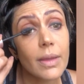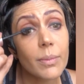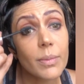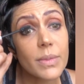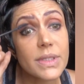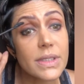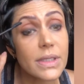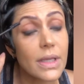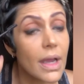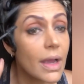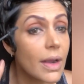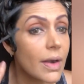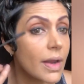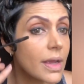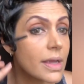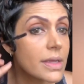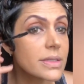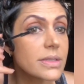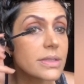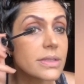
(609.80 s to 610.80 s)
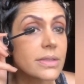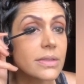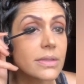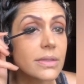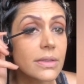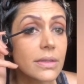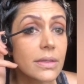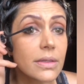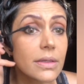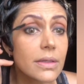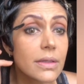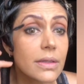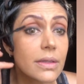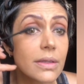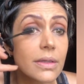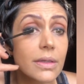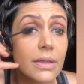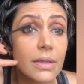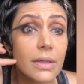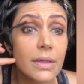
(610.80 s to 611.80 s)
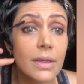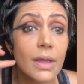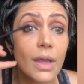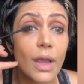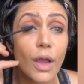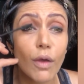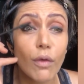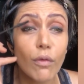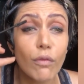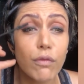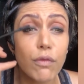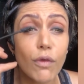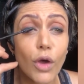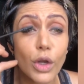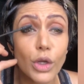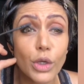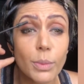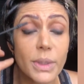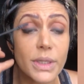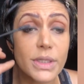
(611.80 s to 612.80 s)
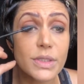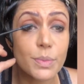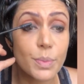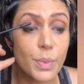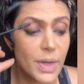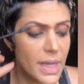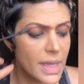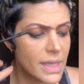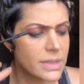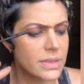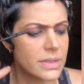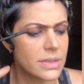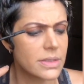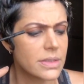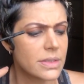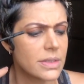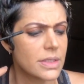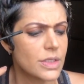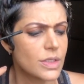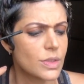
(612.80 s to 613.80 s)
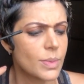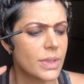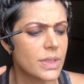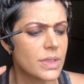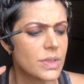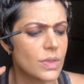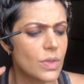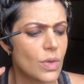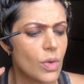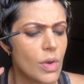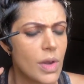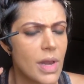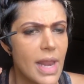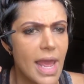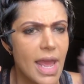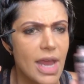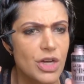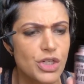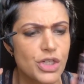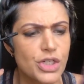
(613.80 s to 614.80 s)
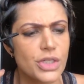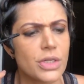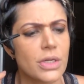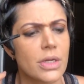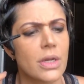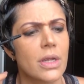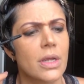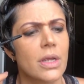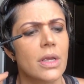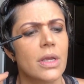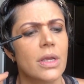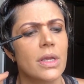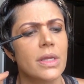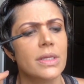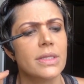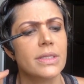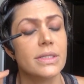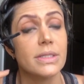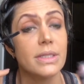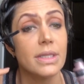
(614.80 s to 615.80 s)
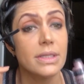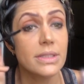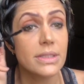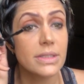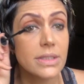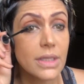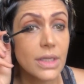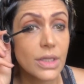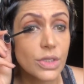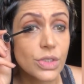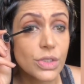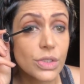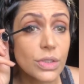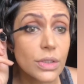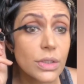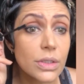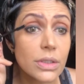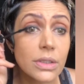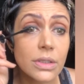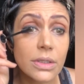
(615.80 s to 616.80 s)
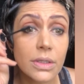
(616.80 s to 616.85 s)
mascaras. Volume Express, this one is called Lash Sensational.